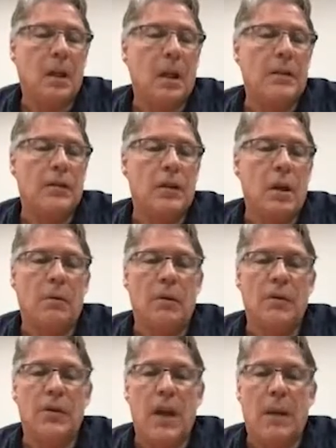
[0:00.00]
As the number
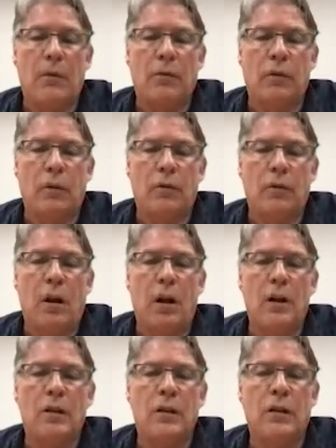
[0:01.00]
of samples grows
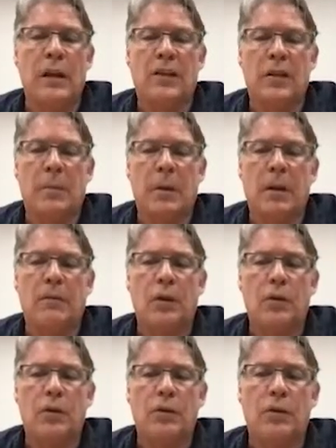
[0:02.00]
large, the estimate
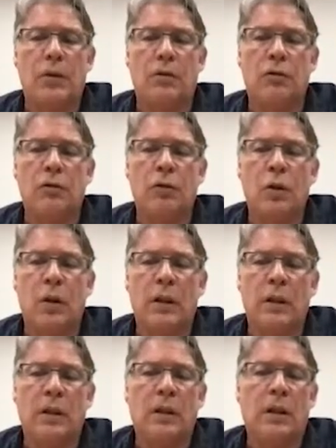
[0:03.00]
converges to the true joint,
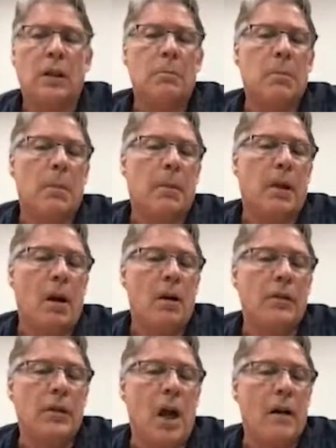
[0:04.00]
but
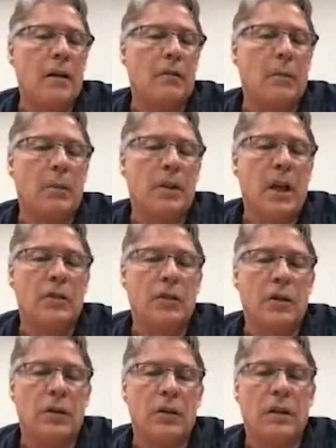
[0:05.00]
because cognitive
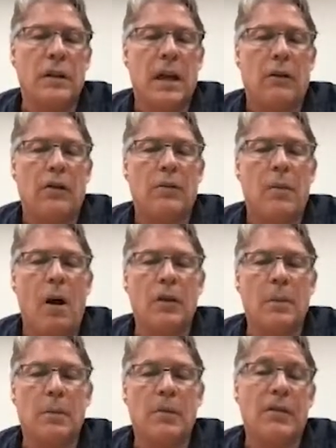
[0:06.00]
limitations entail a small
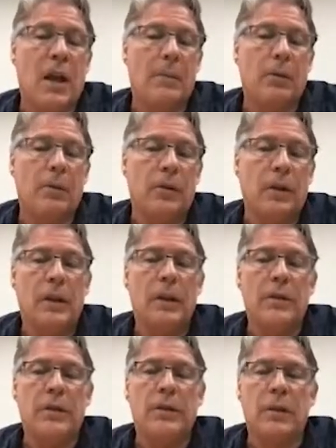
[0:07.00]
number of samples,
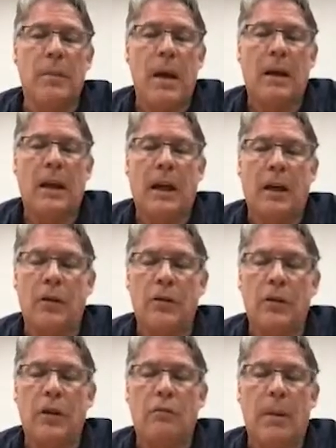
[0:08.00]
systematic
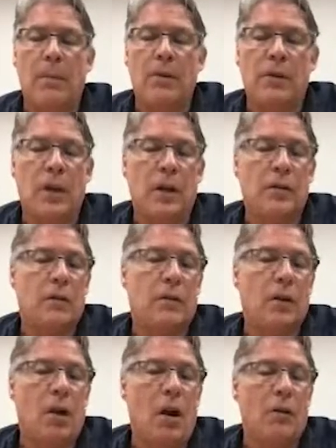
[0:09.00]
errors in the representation of
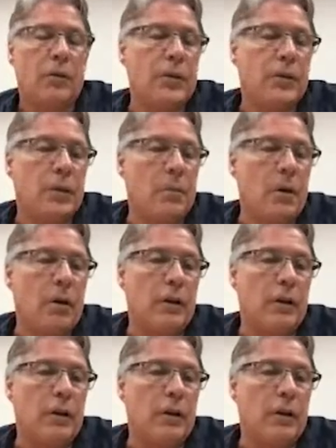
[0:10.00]
the causal system are